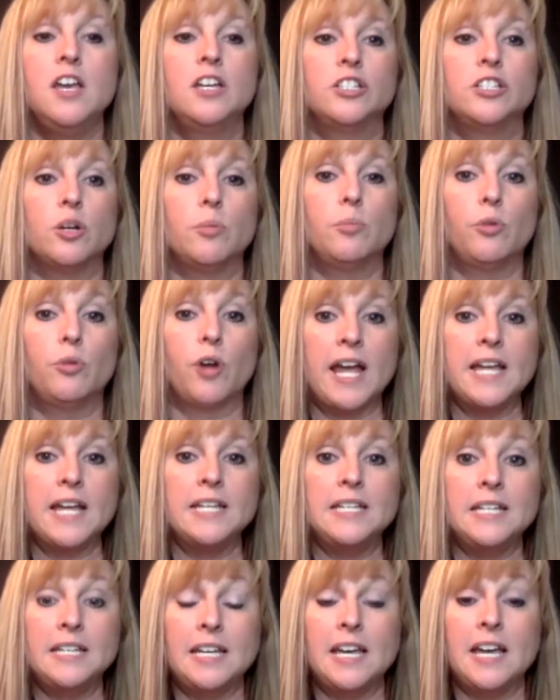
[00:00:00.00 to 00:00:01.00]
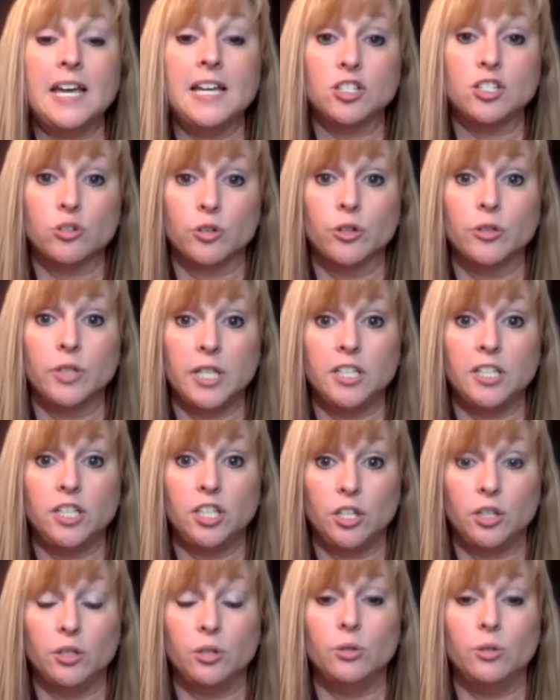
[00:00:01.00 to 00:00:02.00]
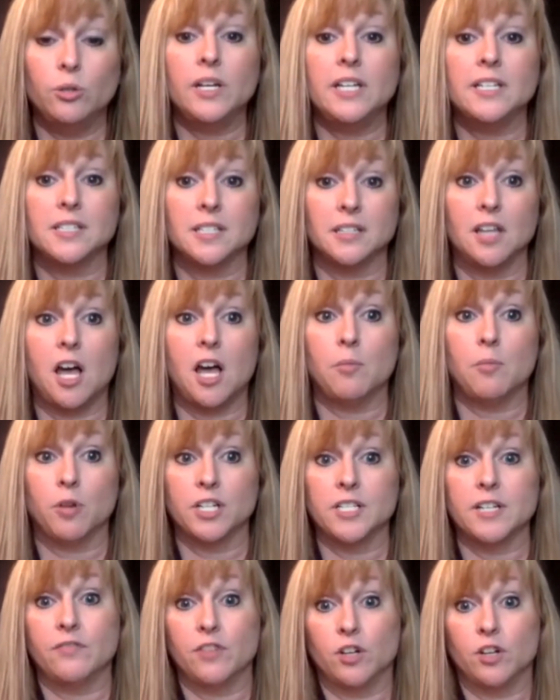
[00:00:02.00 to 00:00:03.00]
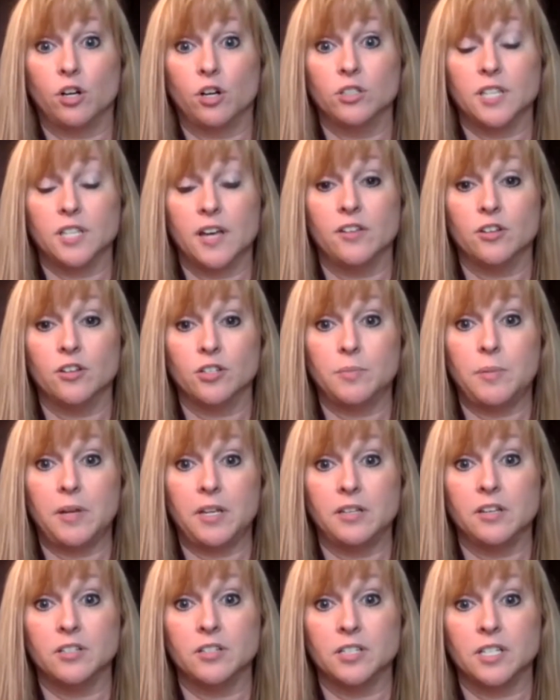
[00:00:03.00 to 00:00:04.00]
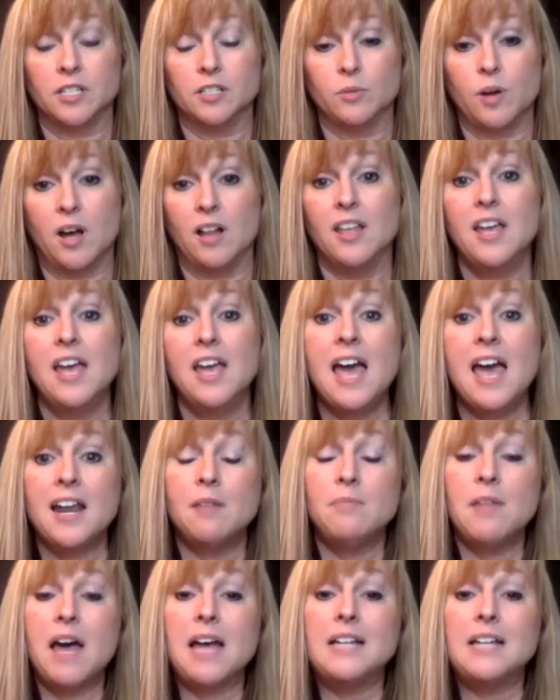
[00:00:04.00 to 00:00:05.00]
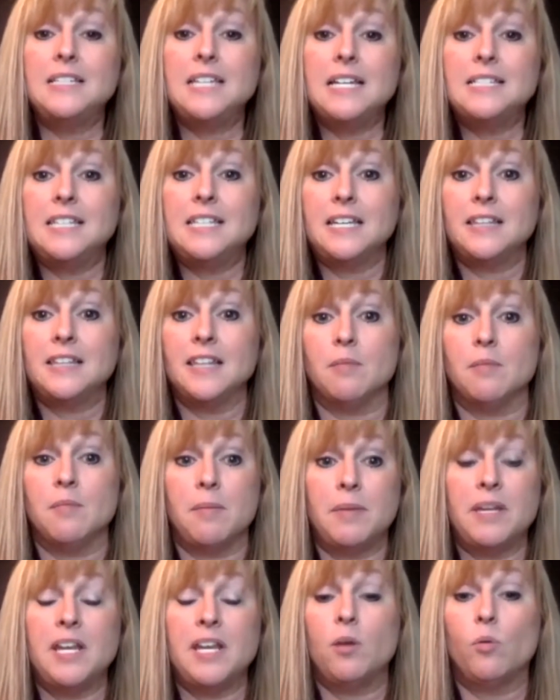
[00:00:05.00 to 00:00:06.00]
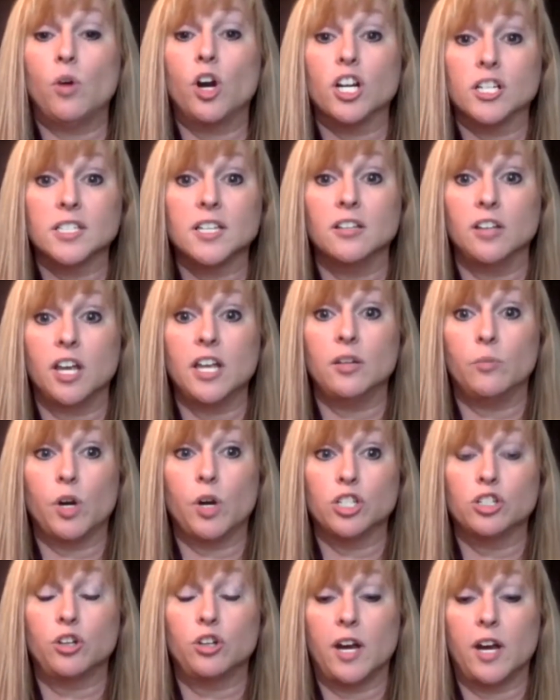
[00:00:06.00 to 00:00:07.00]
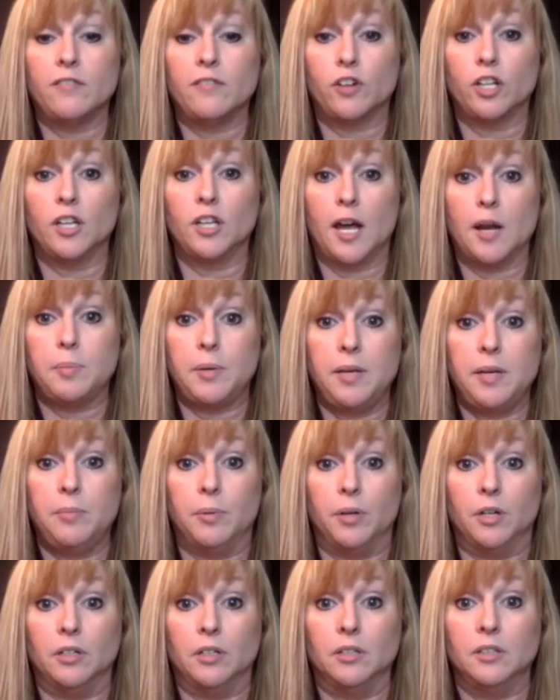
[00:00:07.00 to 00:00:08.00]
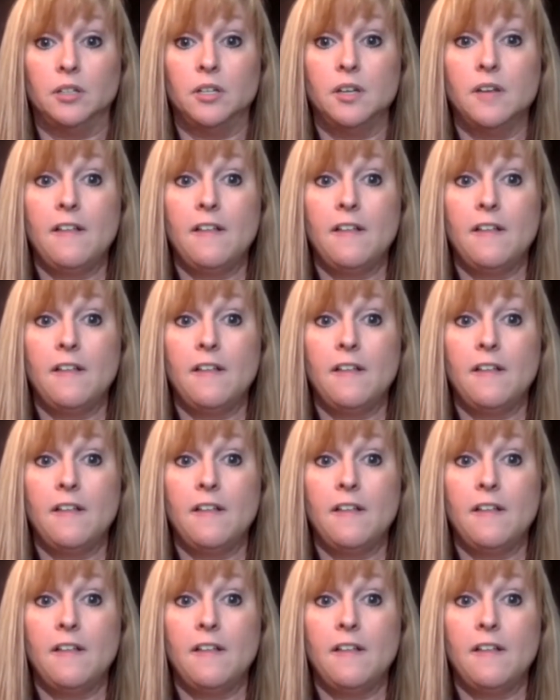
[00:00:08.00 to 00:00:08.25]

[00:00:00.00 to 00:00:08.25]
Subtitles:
So branding it truly you is a lot more difficult on those as well. And I'm not dissing them. I mean, it works great for a lot of people.